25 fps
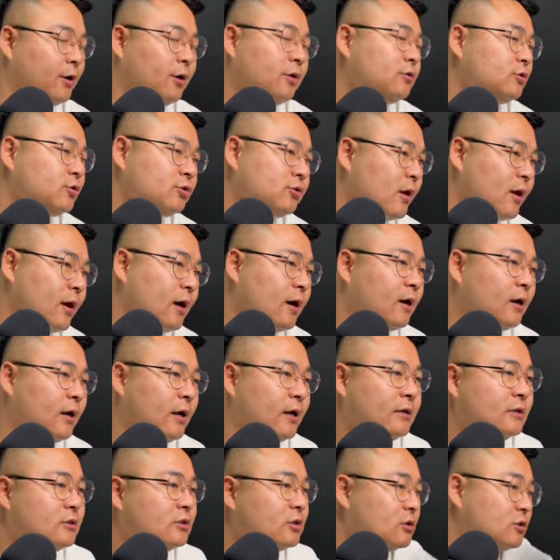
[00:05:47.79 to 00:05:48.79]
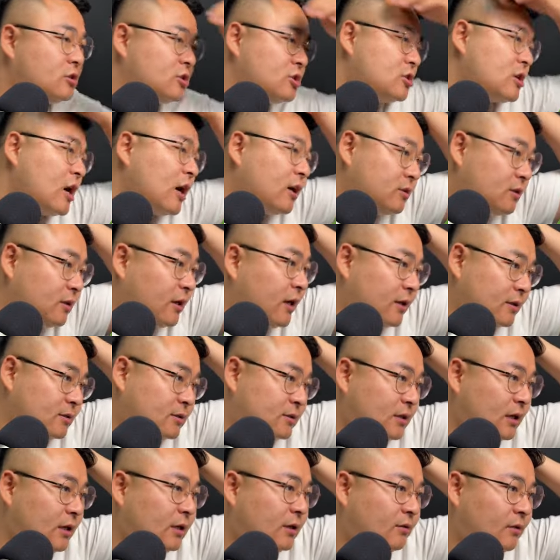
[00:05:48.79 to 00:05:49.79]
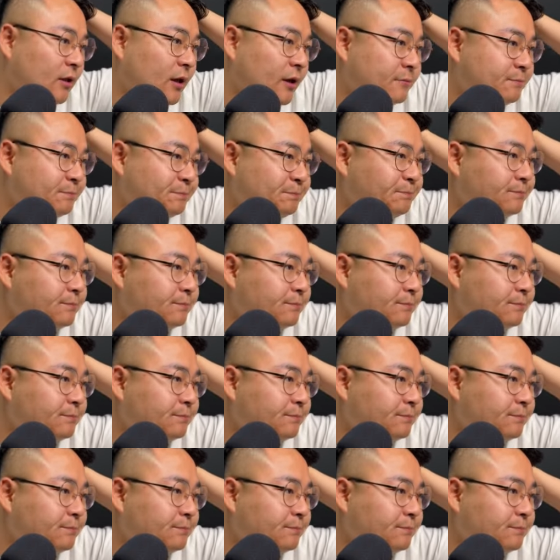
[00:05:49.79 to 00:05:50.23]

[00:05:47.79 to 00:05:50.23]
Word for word: knows who they are. And it's, it's just hard to get a seat in there.